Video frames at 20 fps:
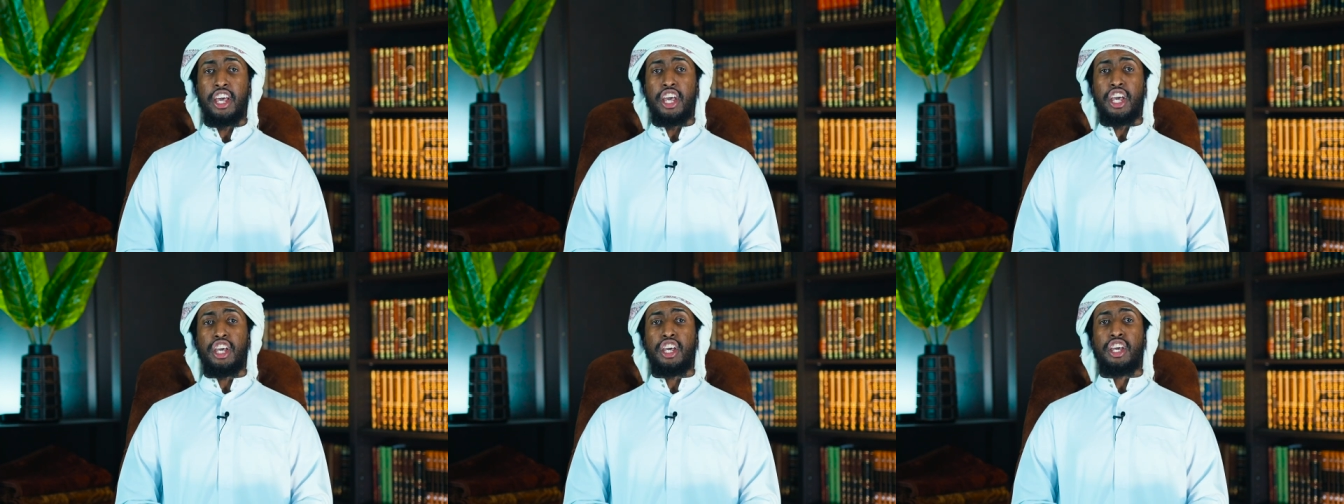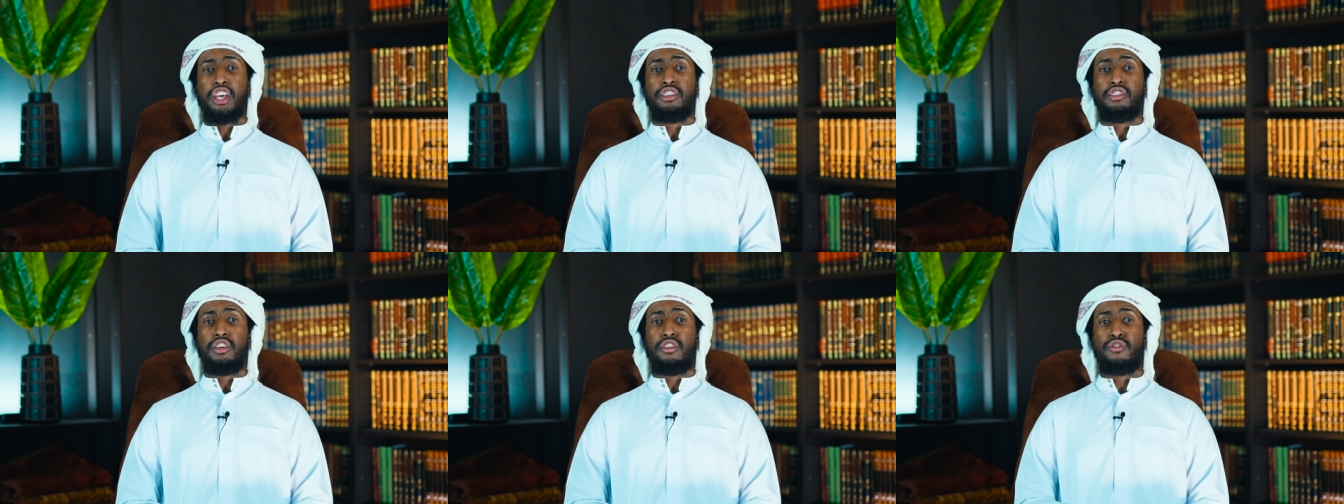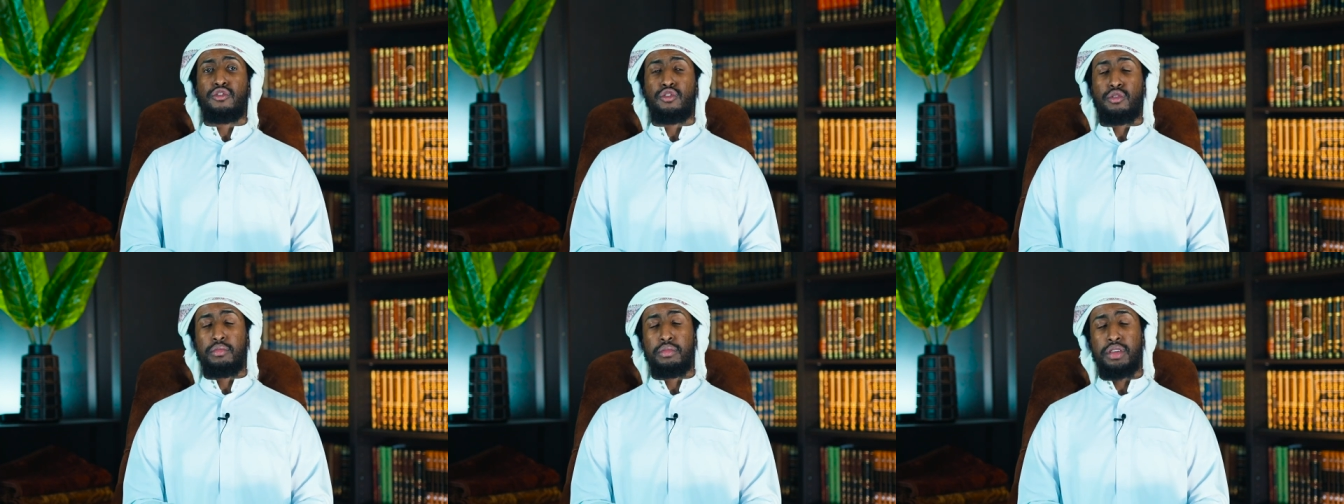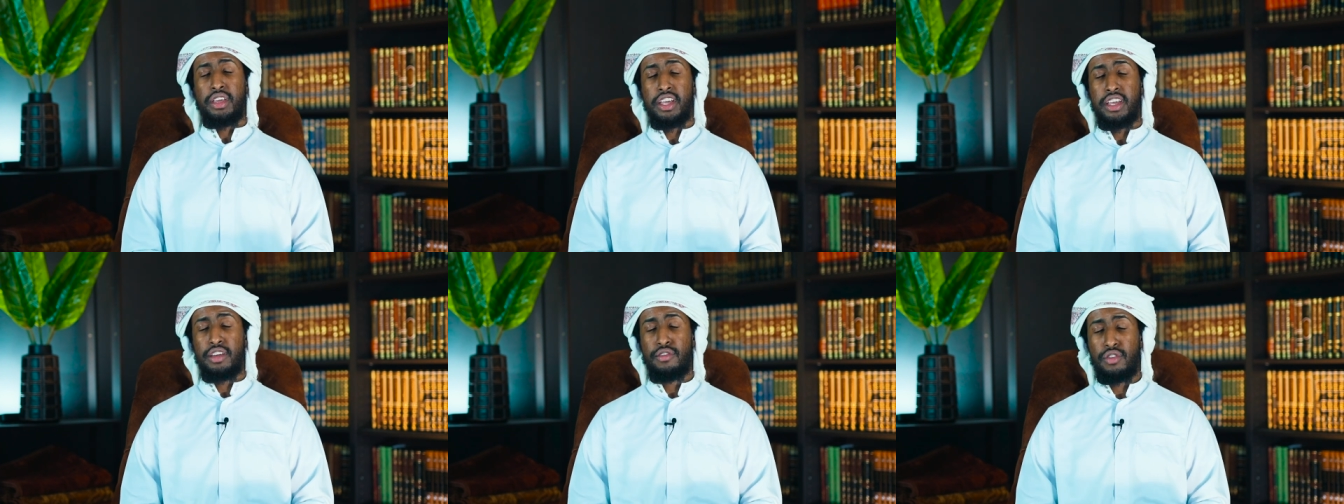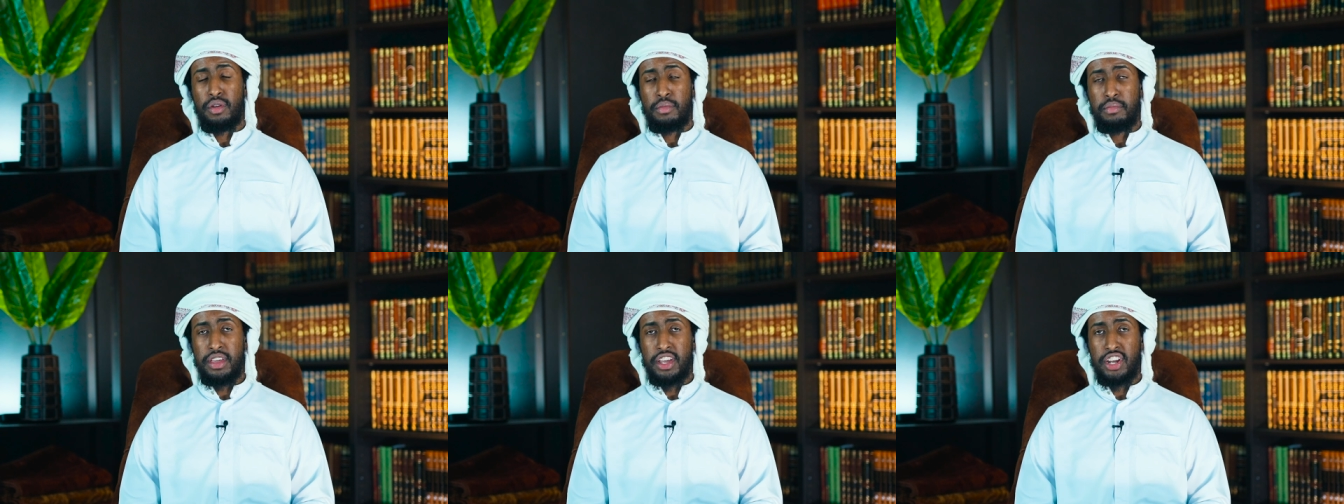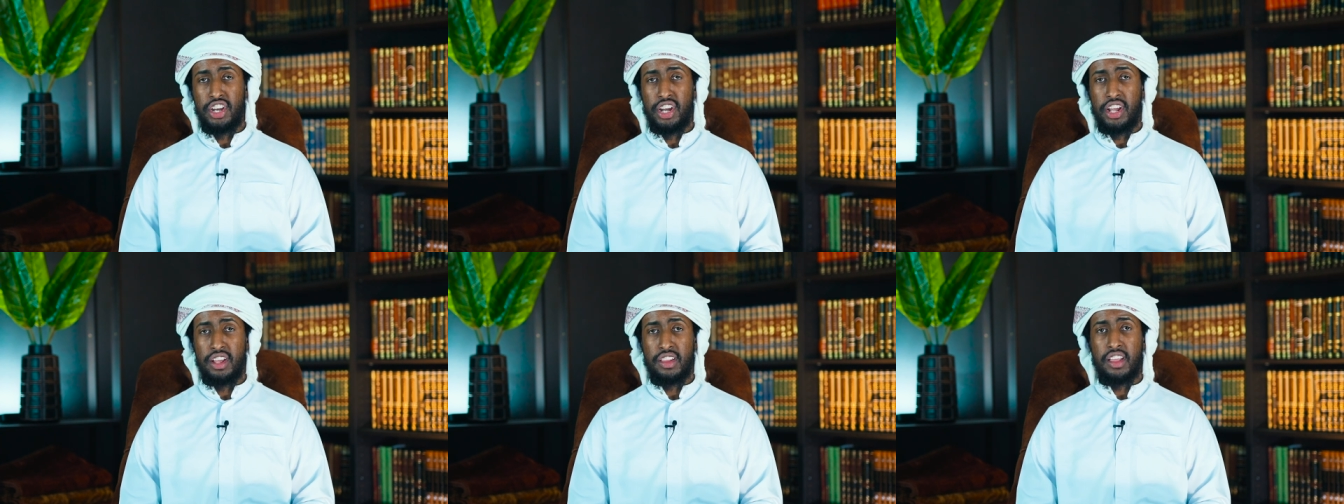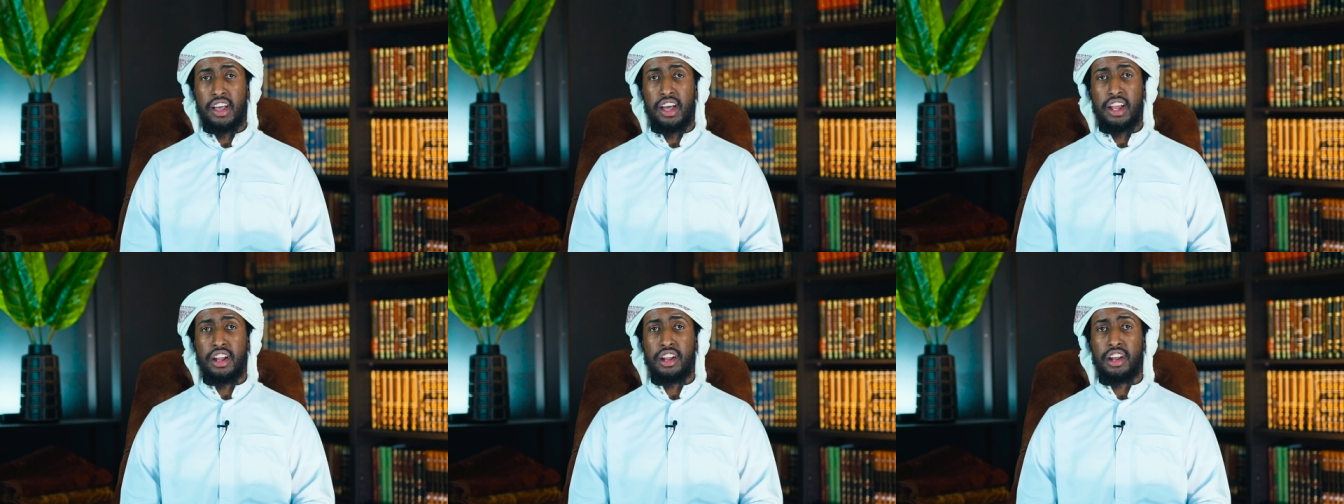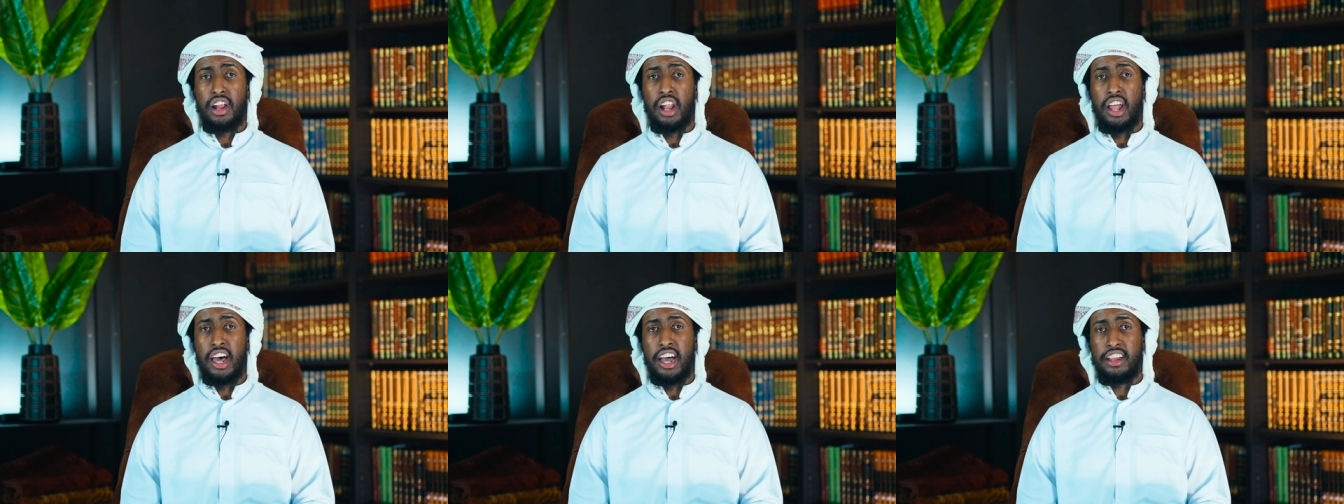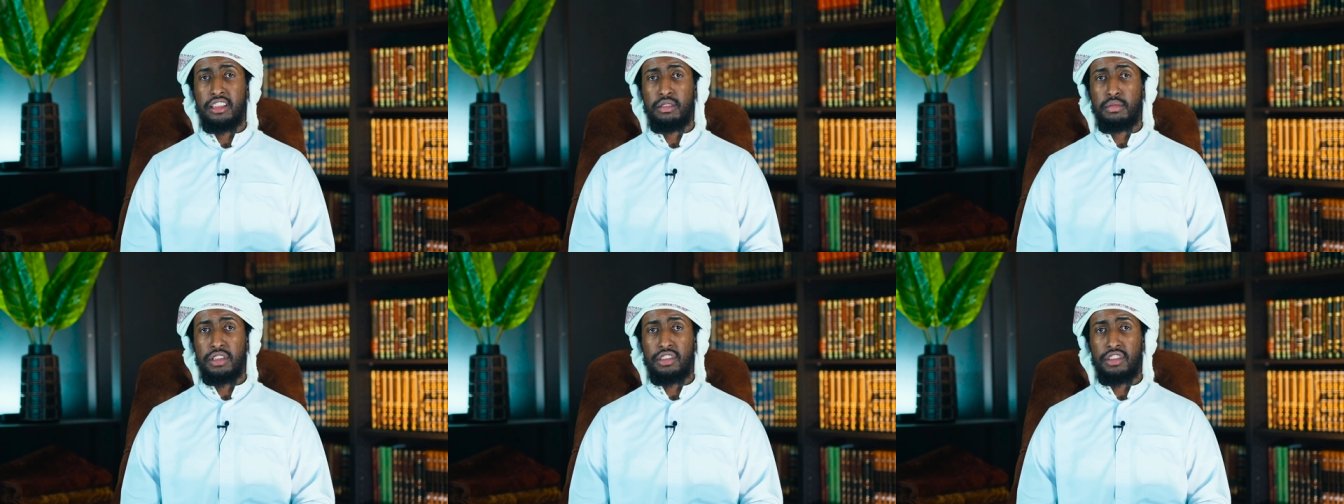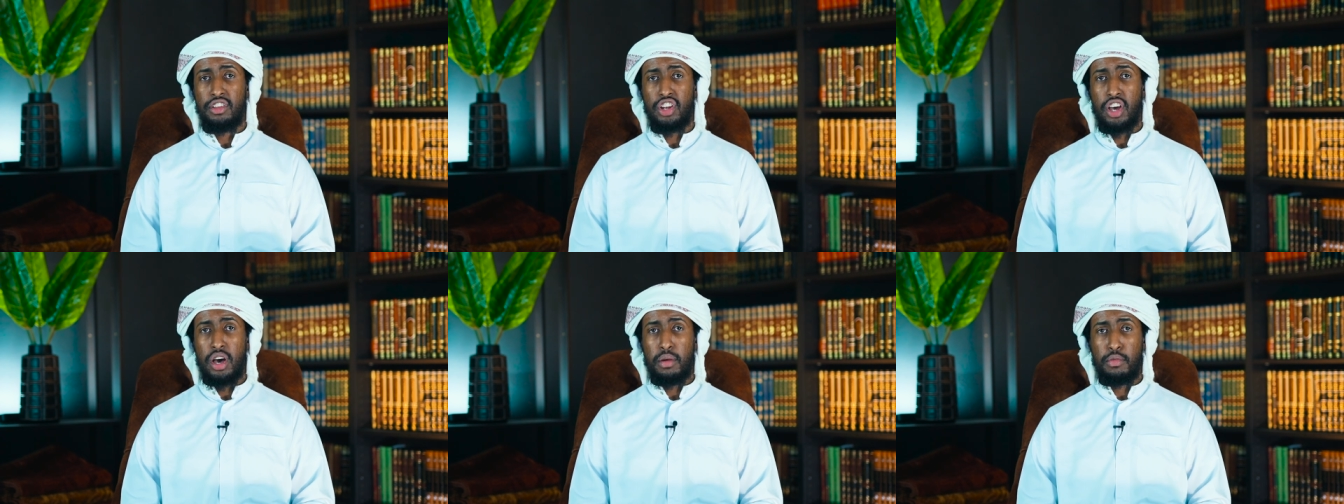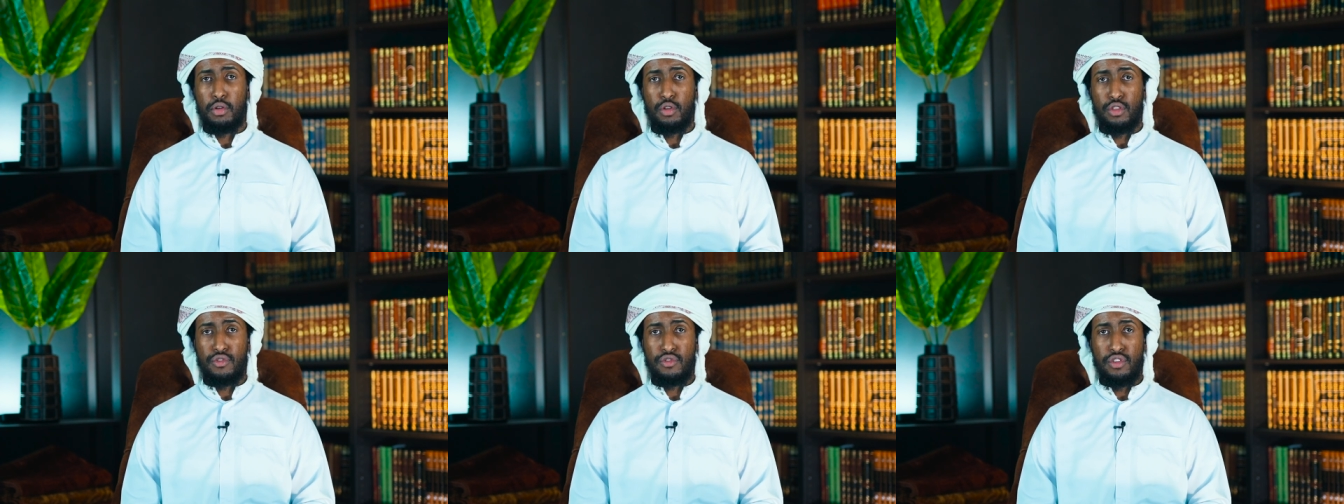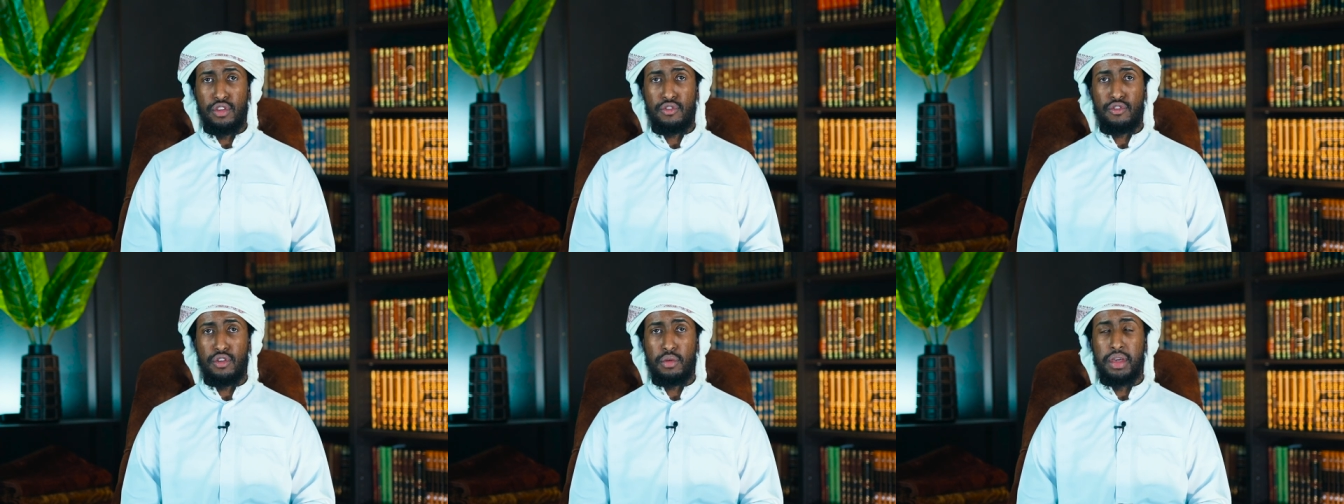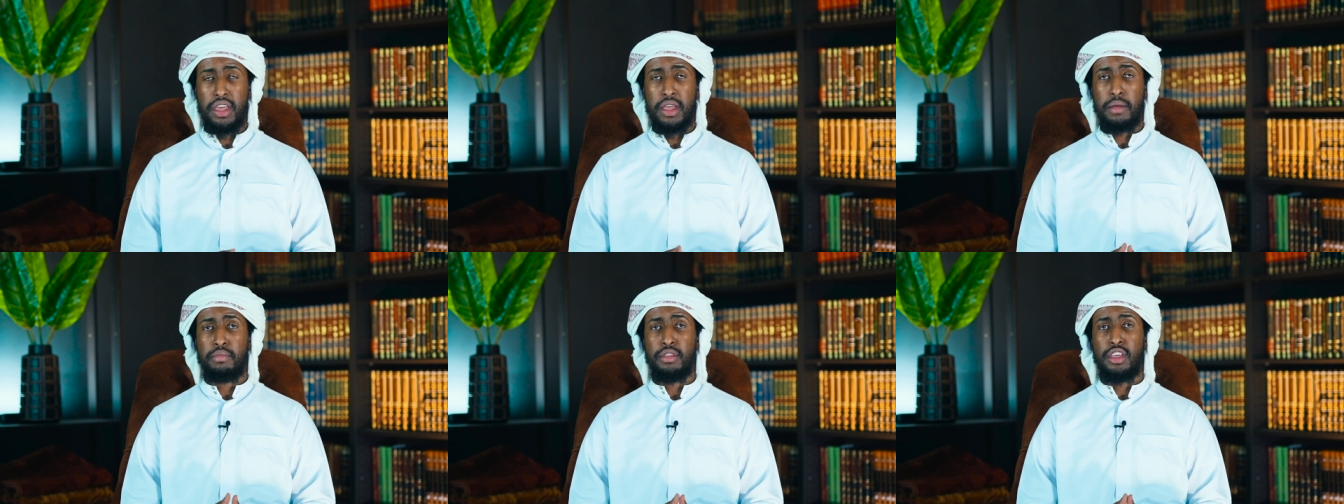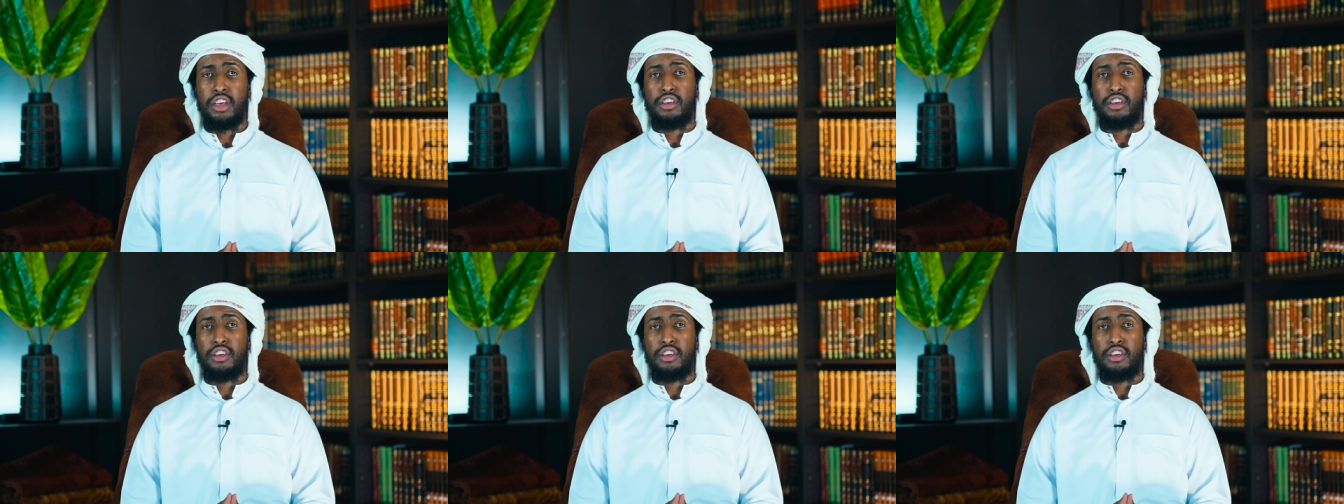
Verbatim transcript: is for me from me and Shaytan and Allah and His Messenger are both free from it.